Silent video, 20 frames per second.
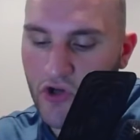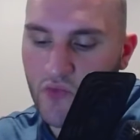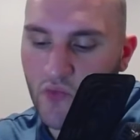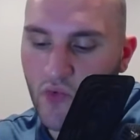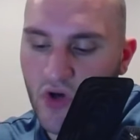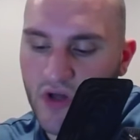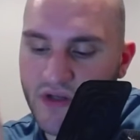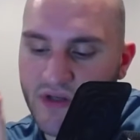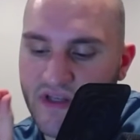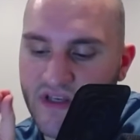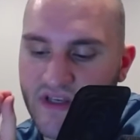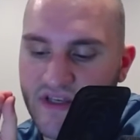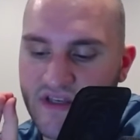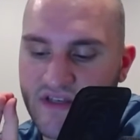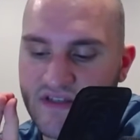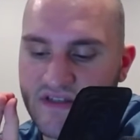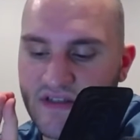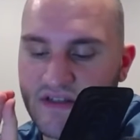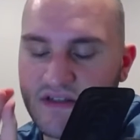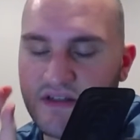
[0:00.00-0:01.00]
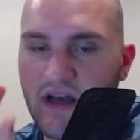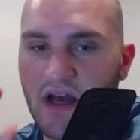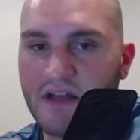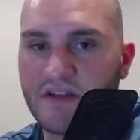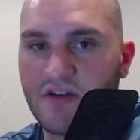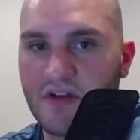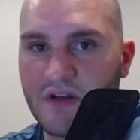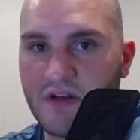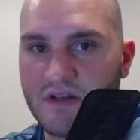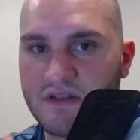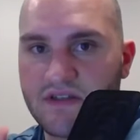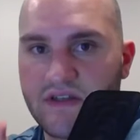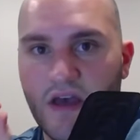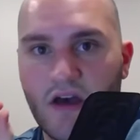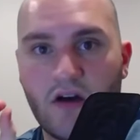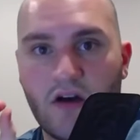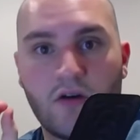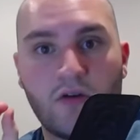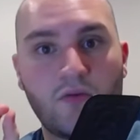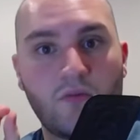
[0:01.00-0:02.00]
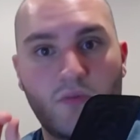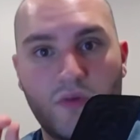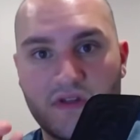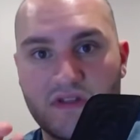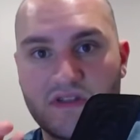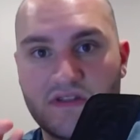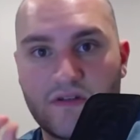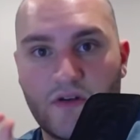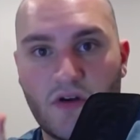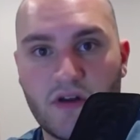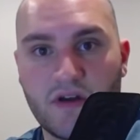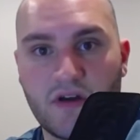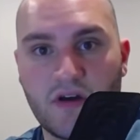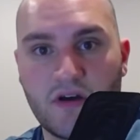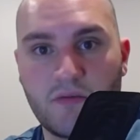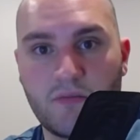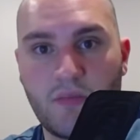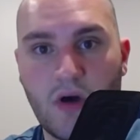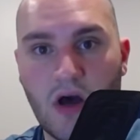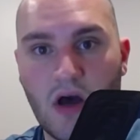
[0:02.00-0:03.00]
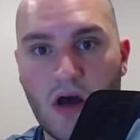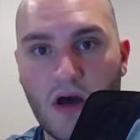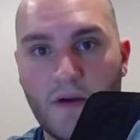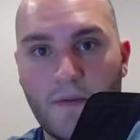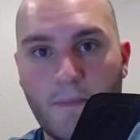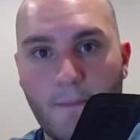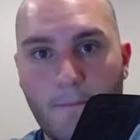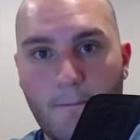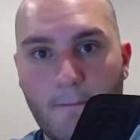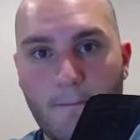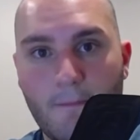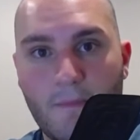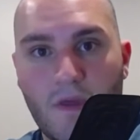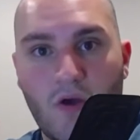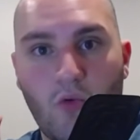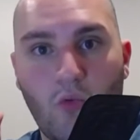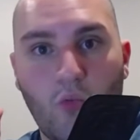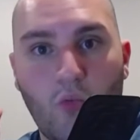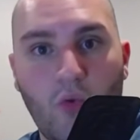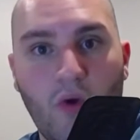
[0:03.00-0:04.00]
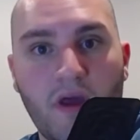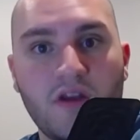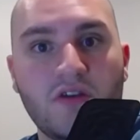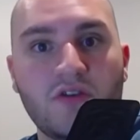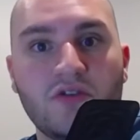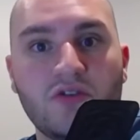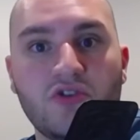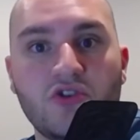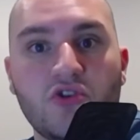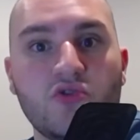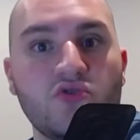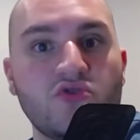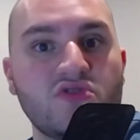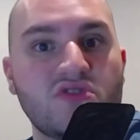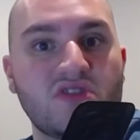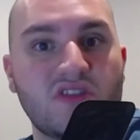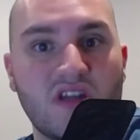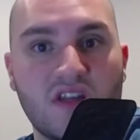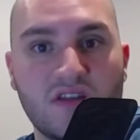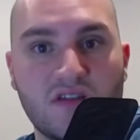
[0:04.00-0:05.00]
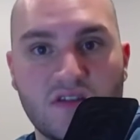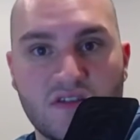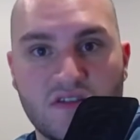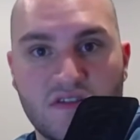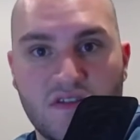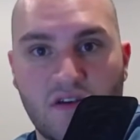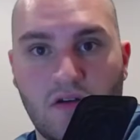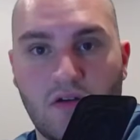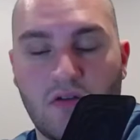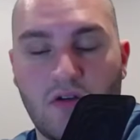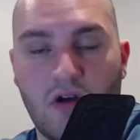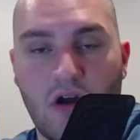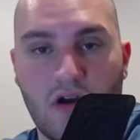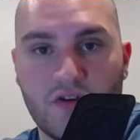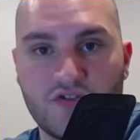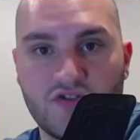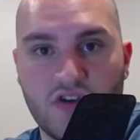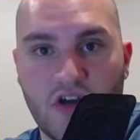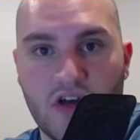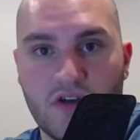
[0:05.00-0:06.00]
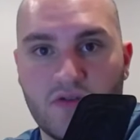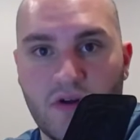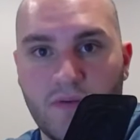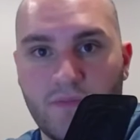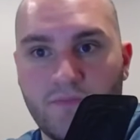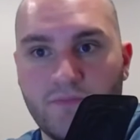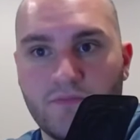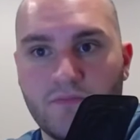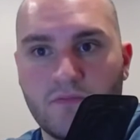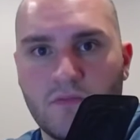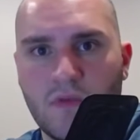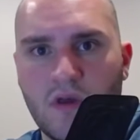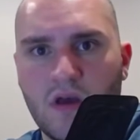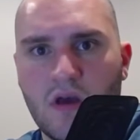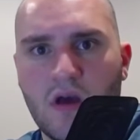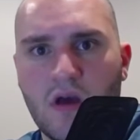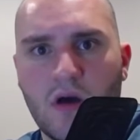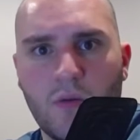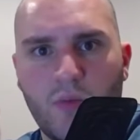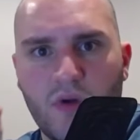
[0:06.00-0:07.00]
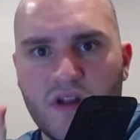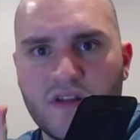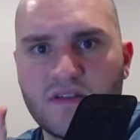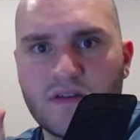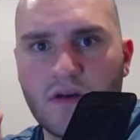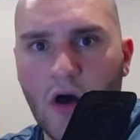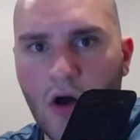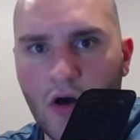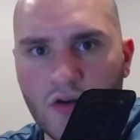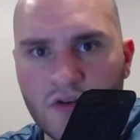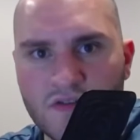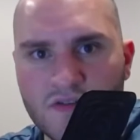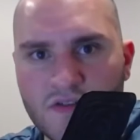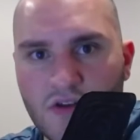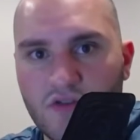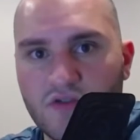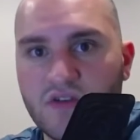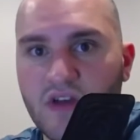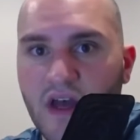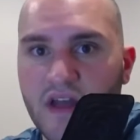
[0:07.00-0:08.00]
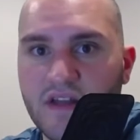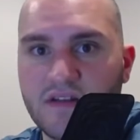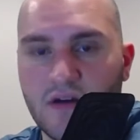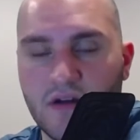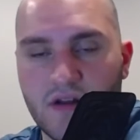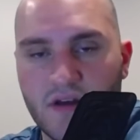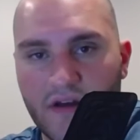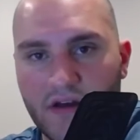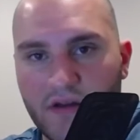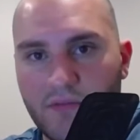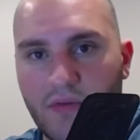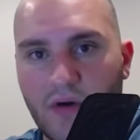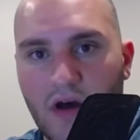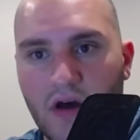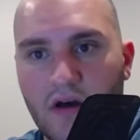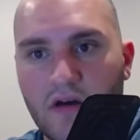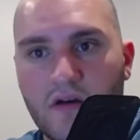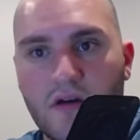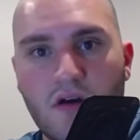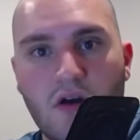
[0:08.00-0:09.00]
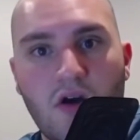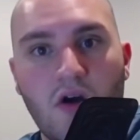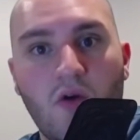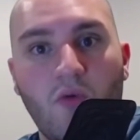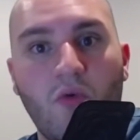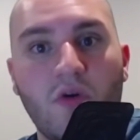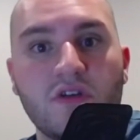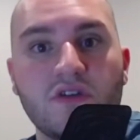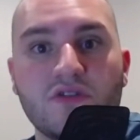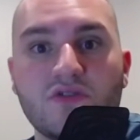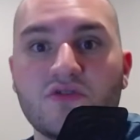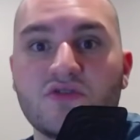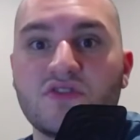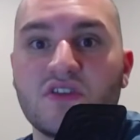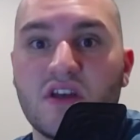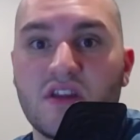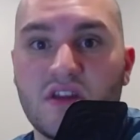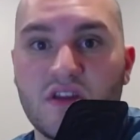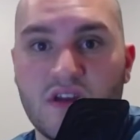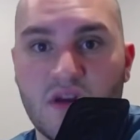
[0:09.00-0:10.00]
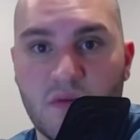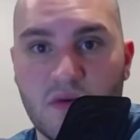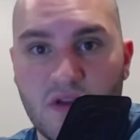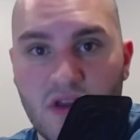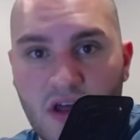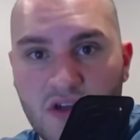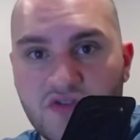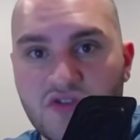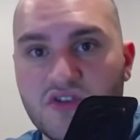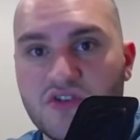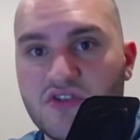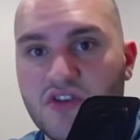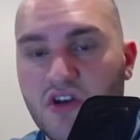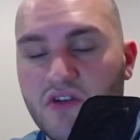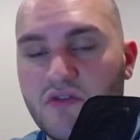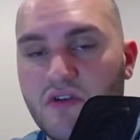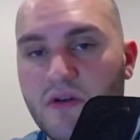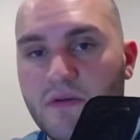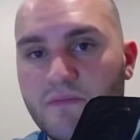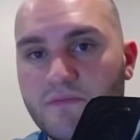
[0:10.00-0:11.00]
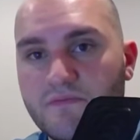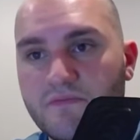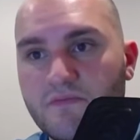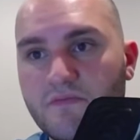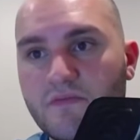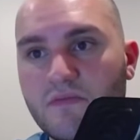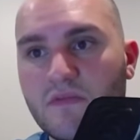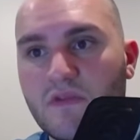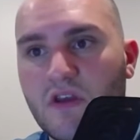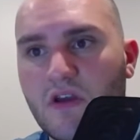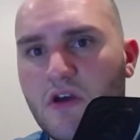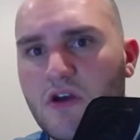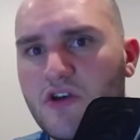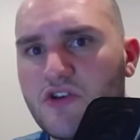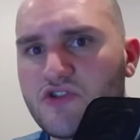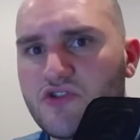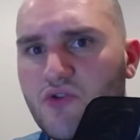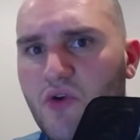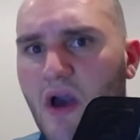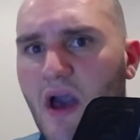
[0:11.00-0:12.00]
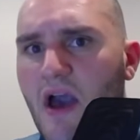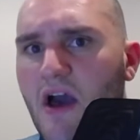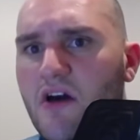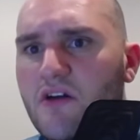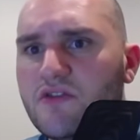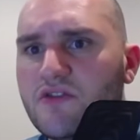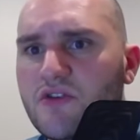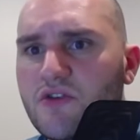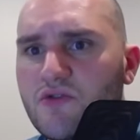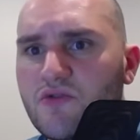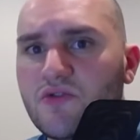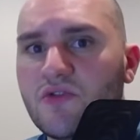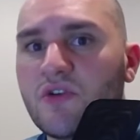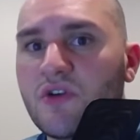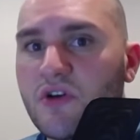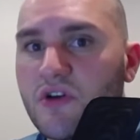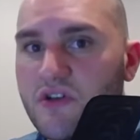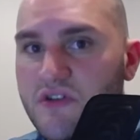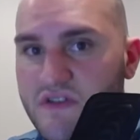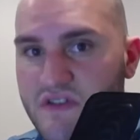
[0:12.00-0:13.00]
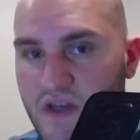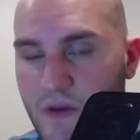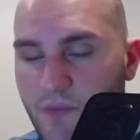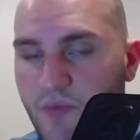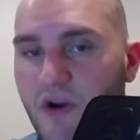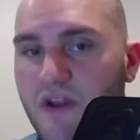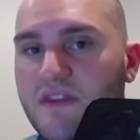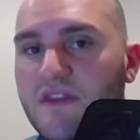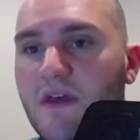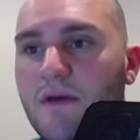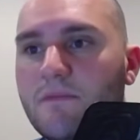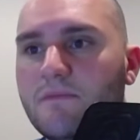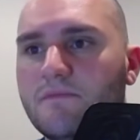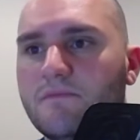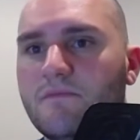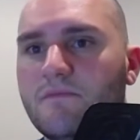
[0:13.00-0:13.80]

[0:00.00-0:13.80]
1 is the diatonic scale, but starting on Pa, when used in the Synchraric genre. But it's also diatonic on Pa when used in the Yammerlogic genre. So how do you separate them?